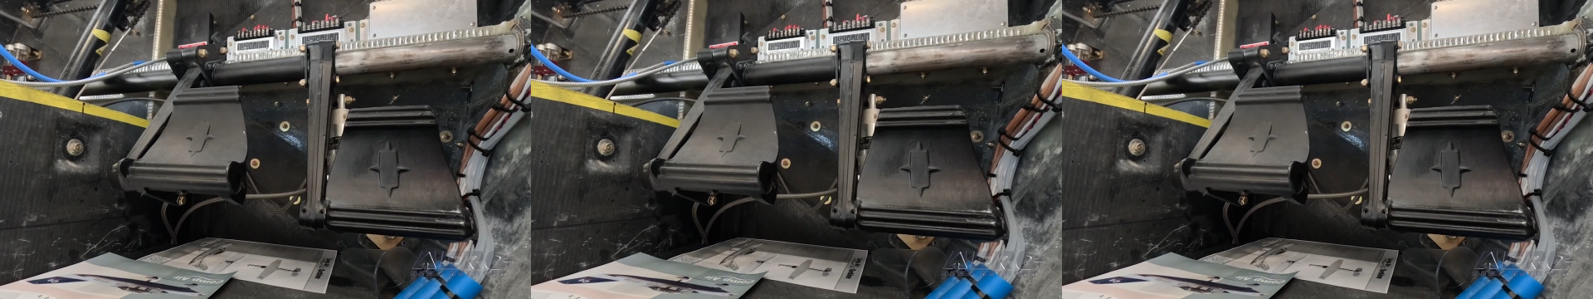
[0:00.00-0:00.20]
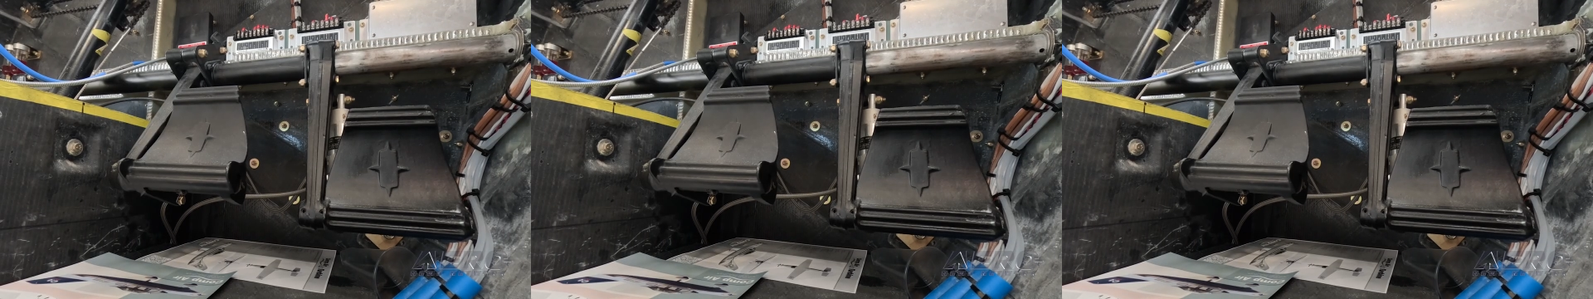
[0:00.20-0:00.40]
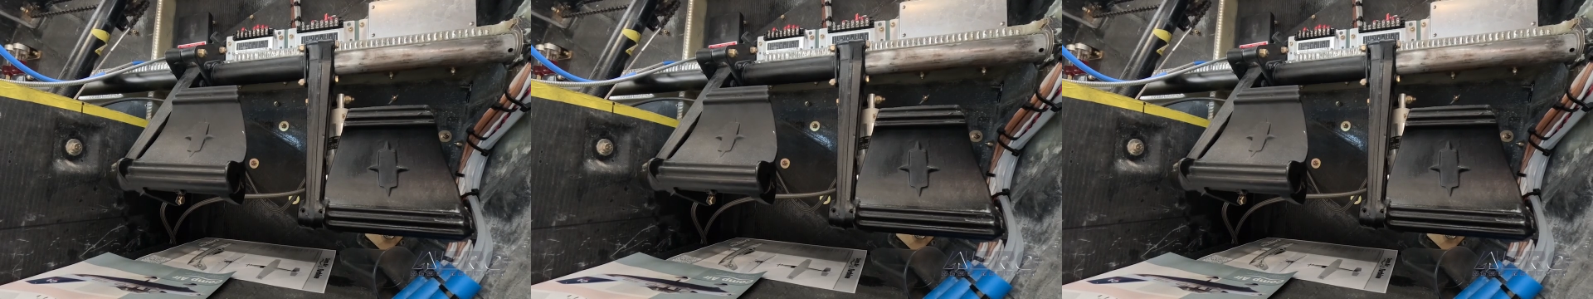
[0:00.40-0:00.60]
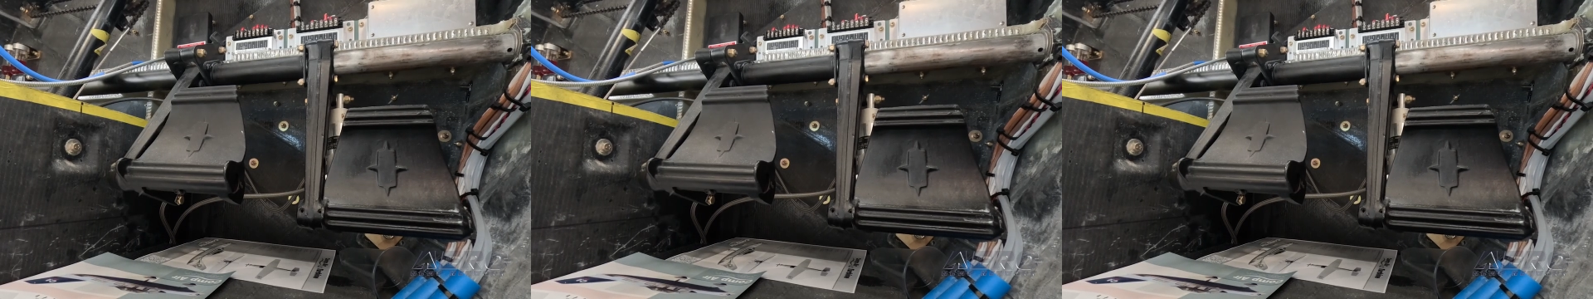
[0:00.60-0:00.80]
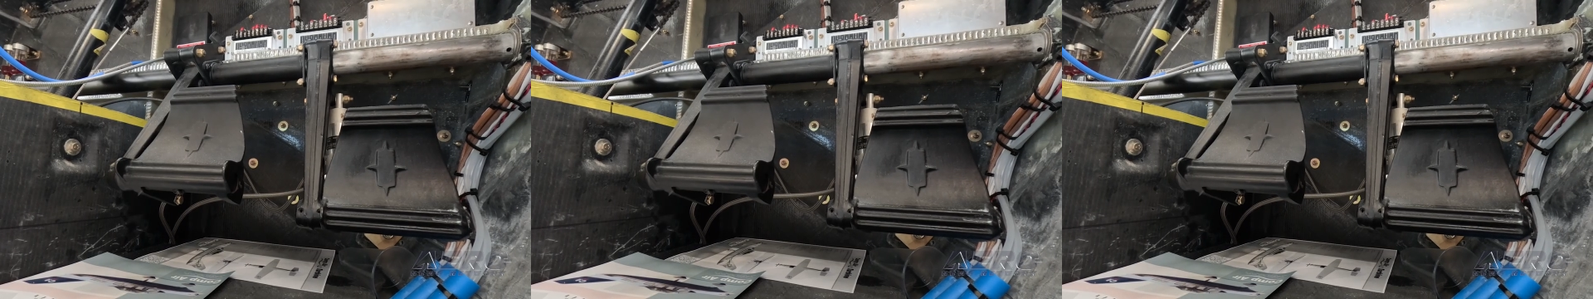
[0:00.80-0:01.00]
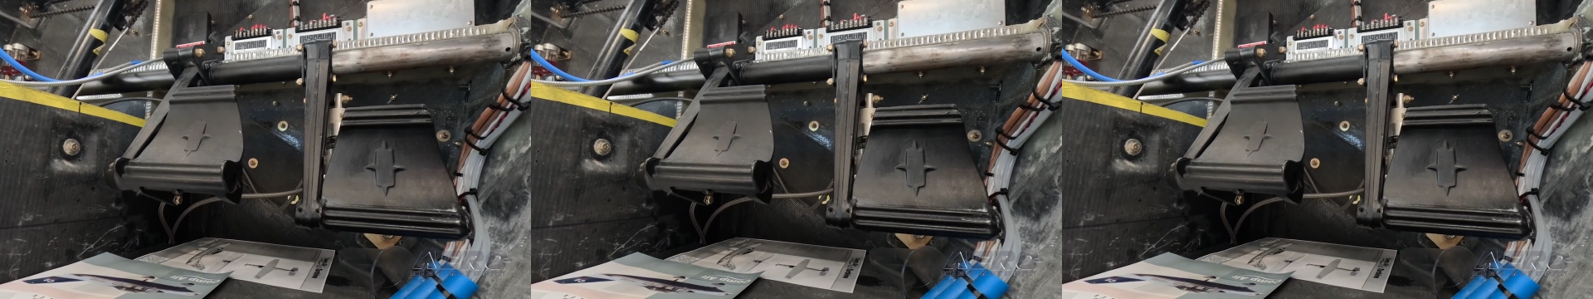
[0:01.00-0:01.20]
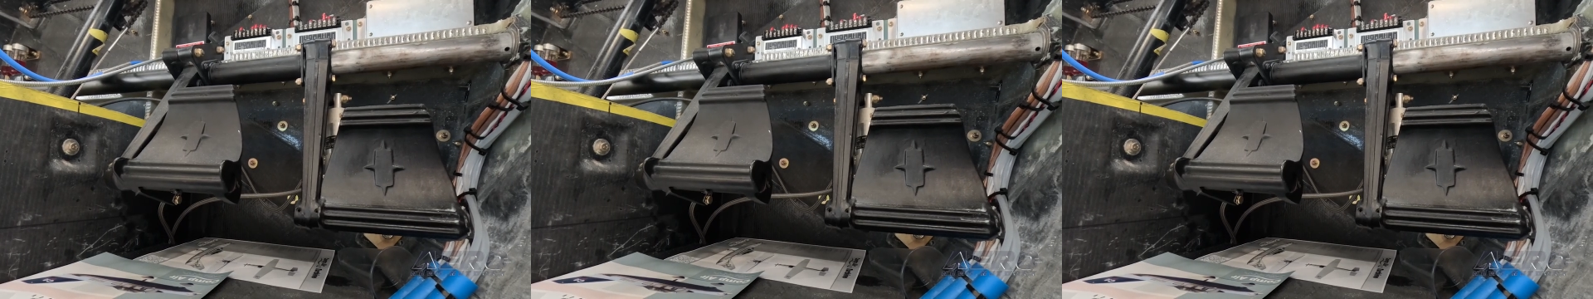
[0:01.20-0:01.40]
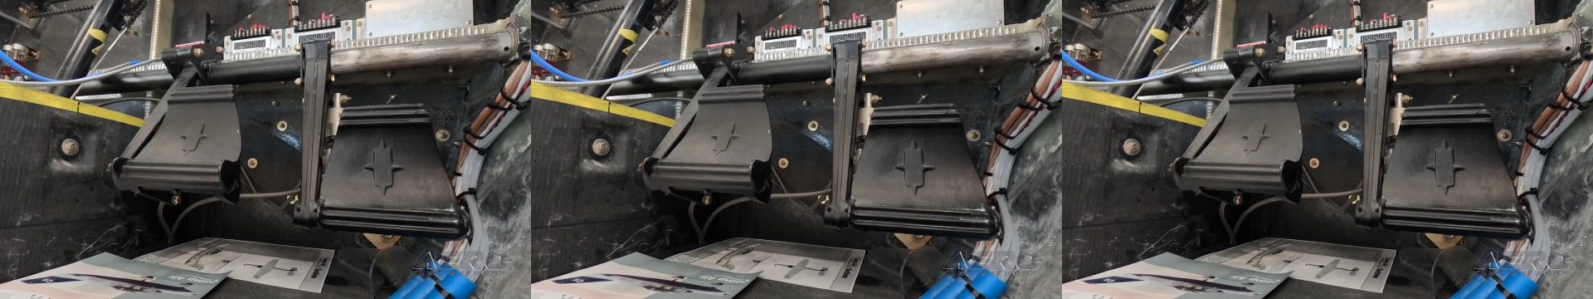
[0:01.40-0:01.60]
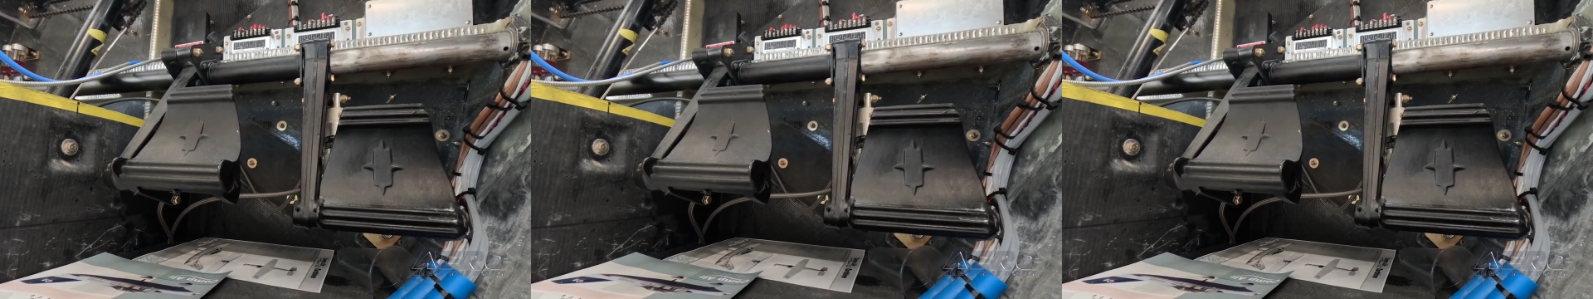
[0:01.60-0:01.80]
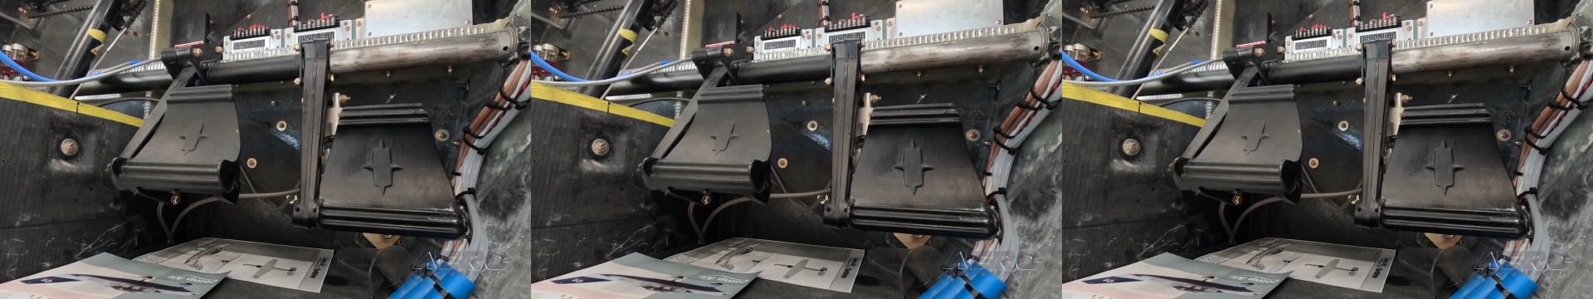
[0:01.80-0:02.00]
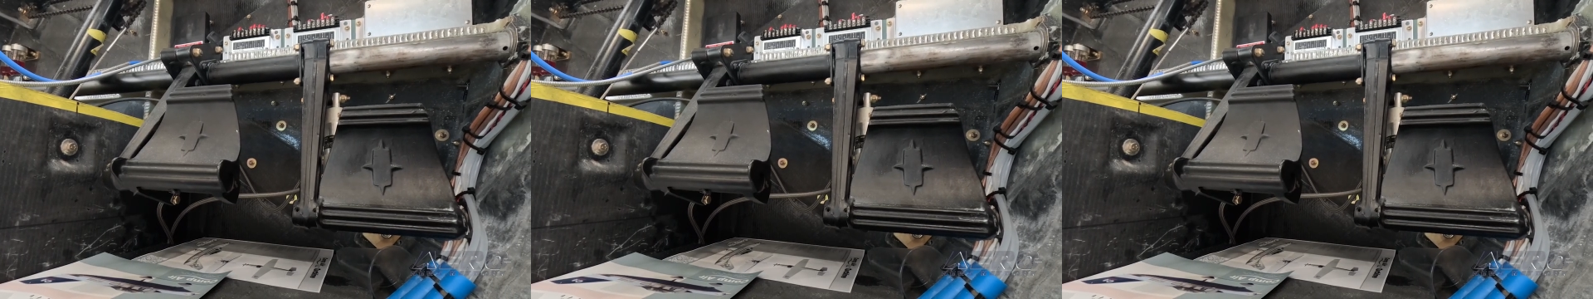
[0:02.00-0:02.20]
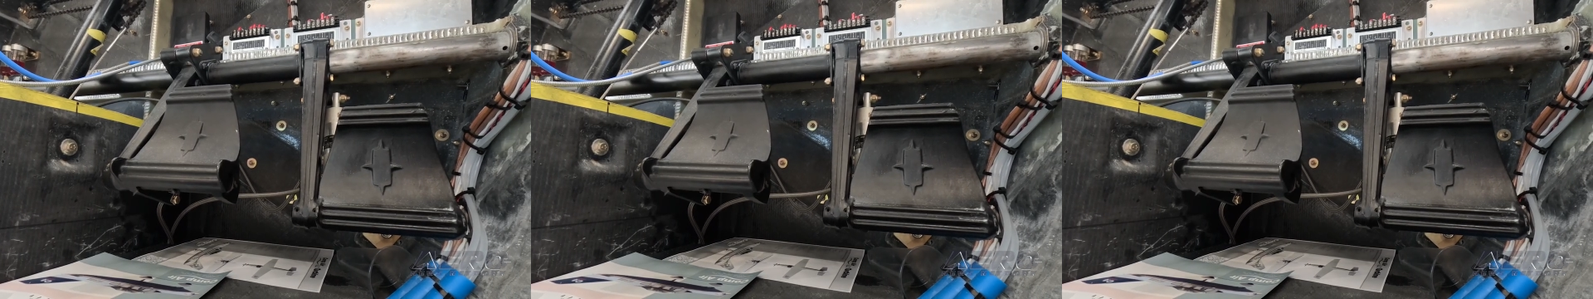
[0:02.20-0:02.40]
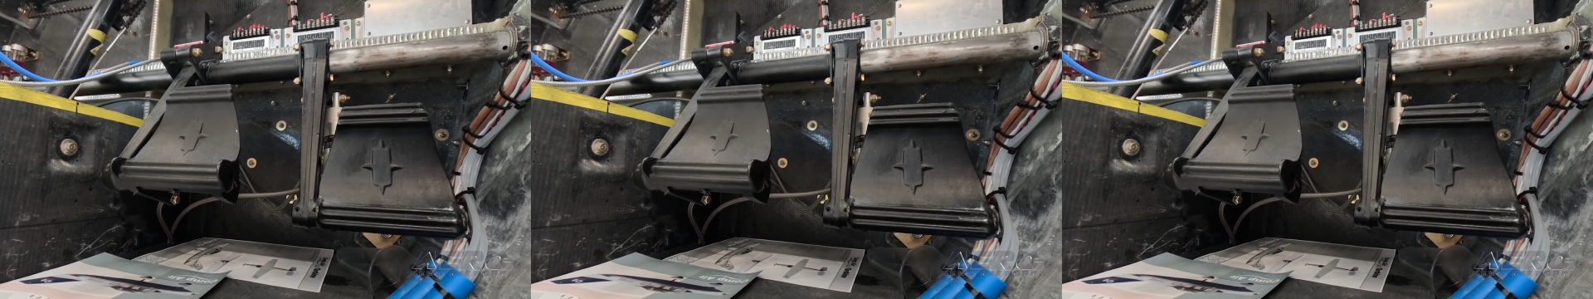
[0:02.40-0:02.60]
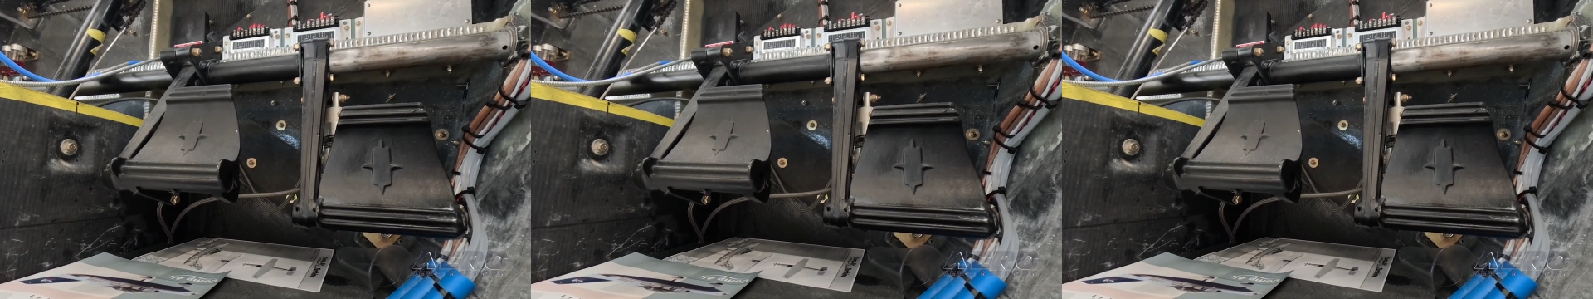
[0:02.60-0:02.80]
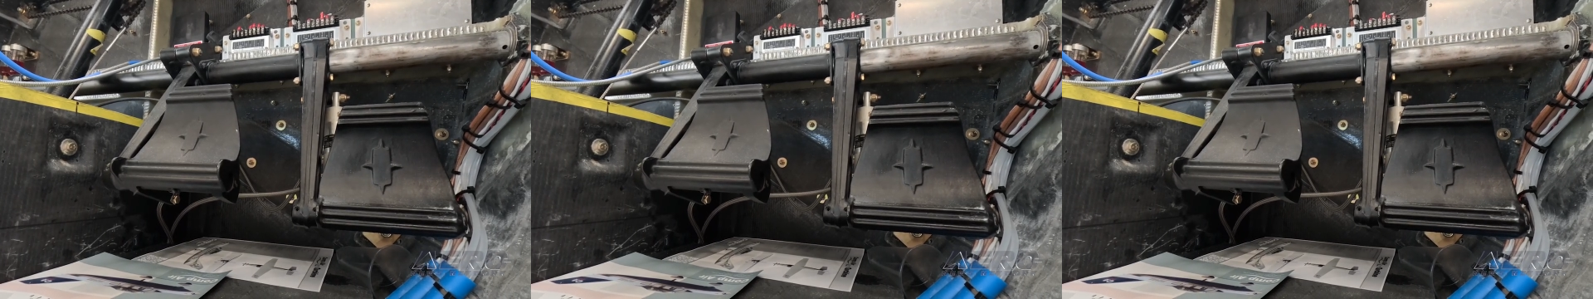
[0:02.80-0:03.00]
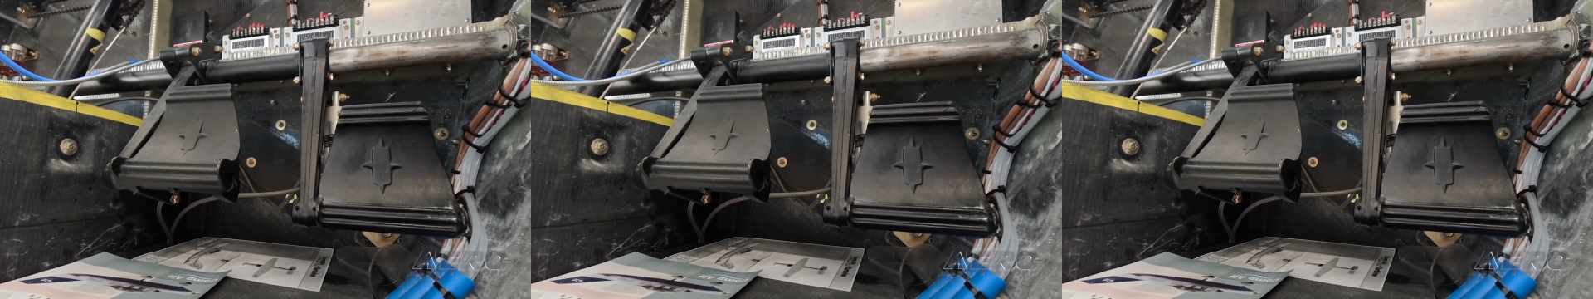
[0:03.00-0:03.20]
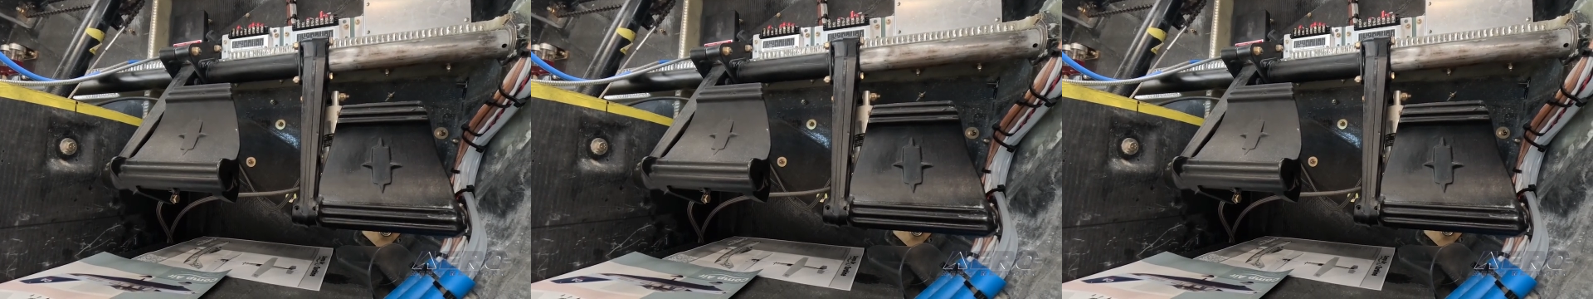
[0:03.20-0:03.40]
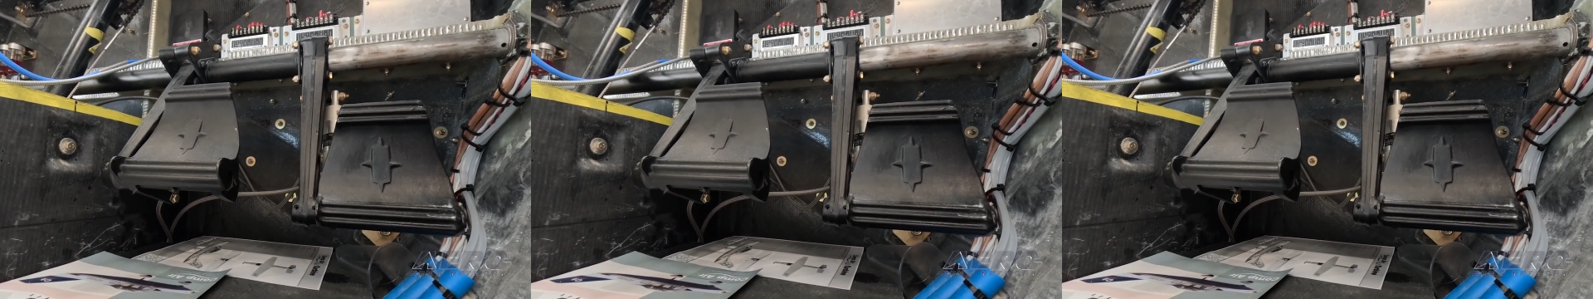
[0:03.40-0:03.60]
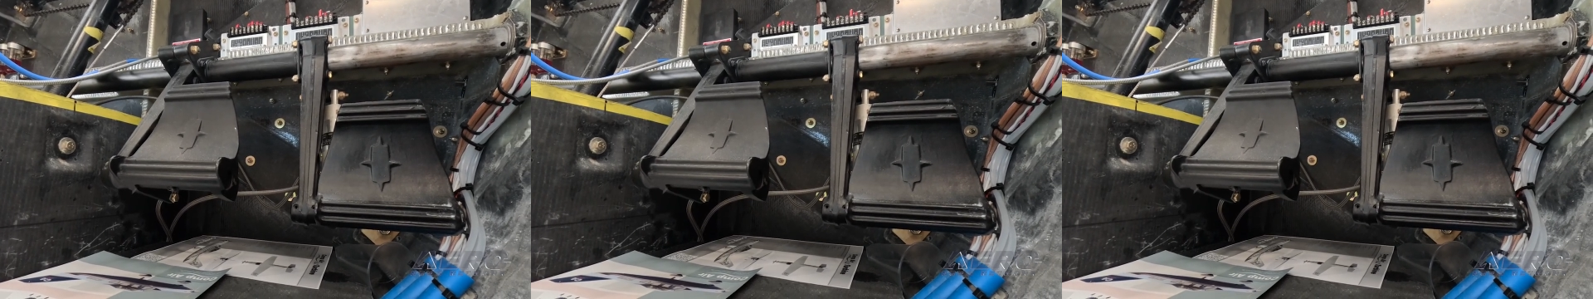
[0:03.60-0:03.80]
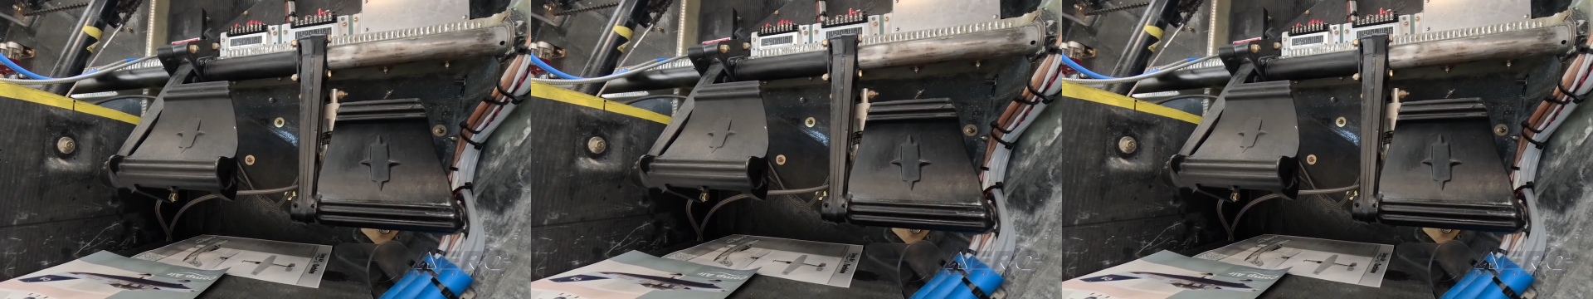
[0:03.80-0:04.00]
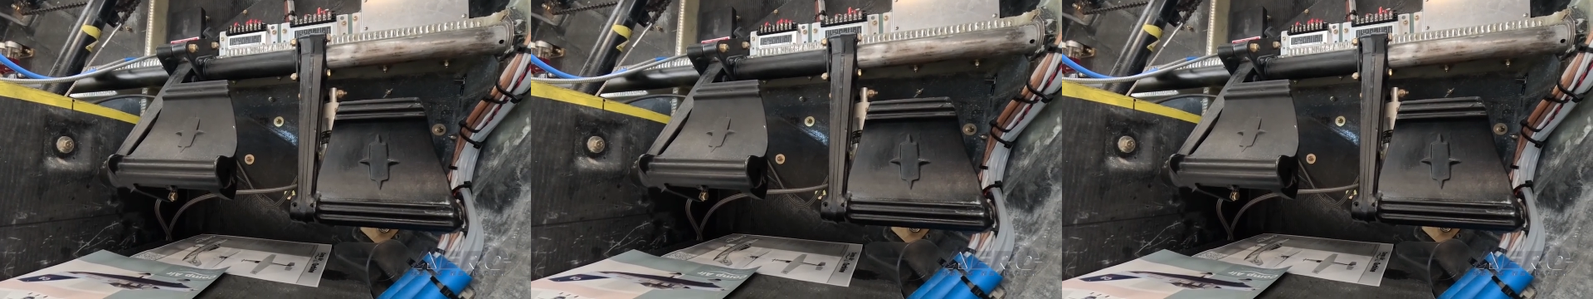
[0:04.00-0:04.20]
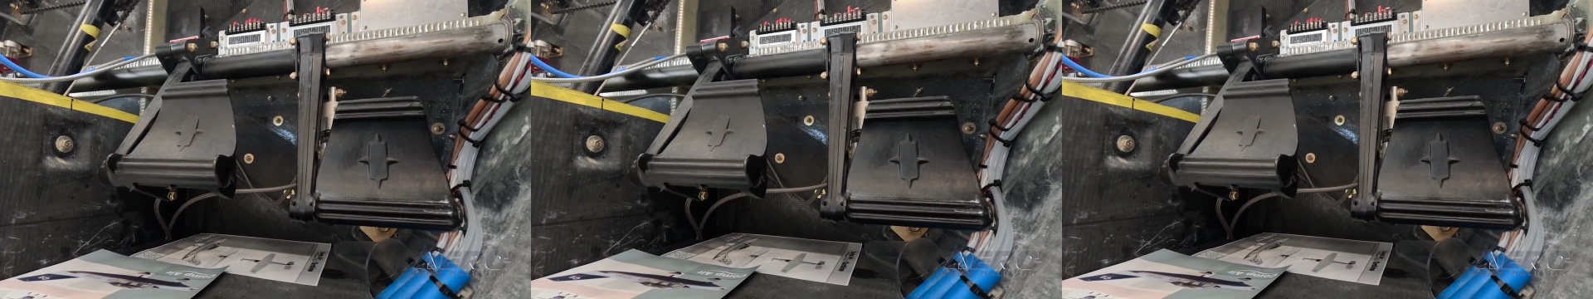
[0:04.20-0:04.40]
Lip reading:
Nobody's mouth can be seen.